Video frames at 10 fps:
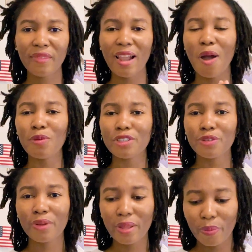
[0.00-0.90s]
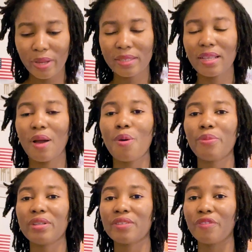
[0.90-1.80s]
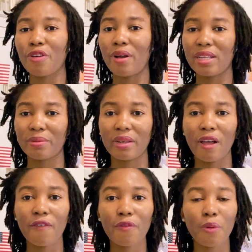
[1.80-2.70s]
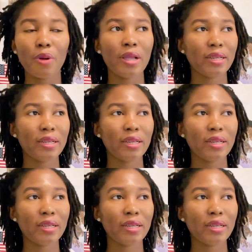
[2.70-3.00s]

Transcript: I wish you all the best. I hope this video has been helpful.